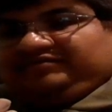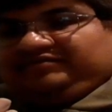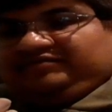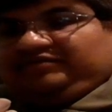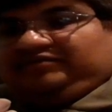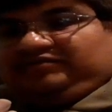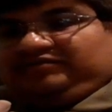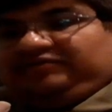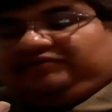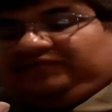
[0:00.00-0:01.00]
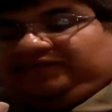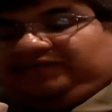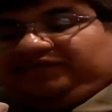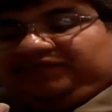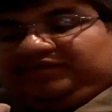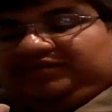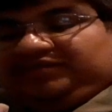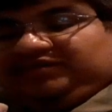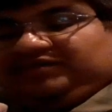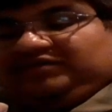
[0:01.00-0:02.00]
Ooh.
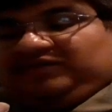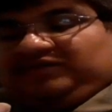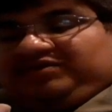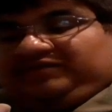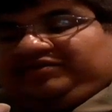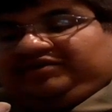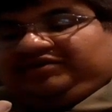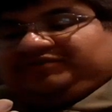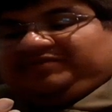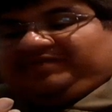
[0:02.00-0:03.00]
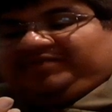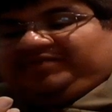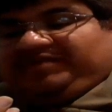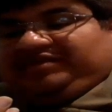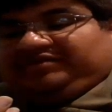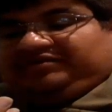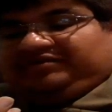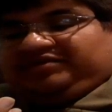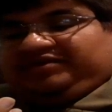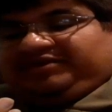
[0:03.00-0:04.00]
When your rear guards with embodiment in their
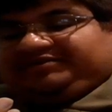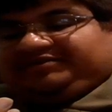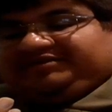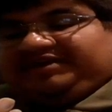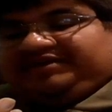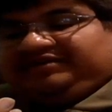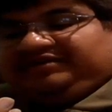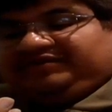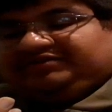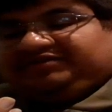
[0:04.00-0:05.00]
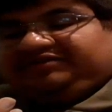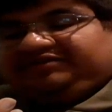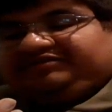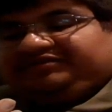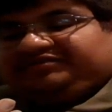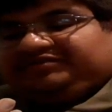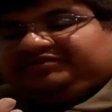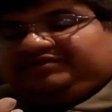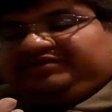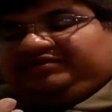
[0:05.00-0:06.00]
card names attack, increase or decrease
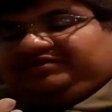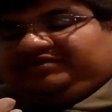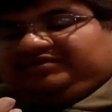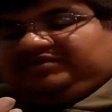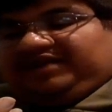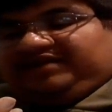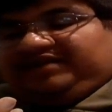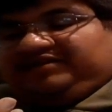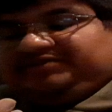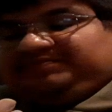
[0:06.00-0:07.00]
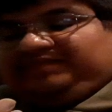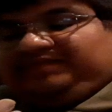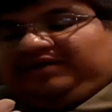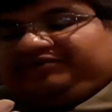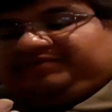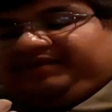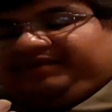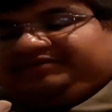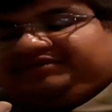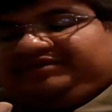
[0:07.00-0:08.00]
that unit's power to
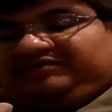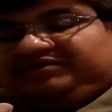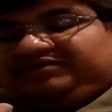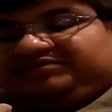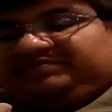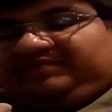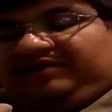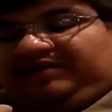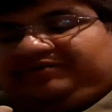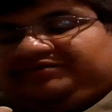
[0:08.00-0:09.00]
match the unit's power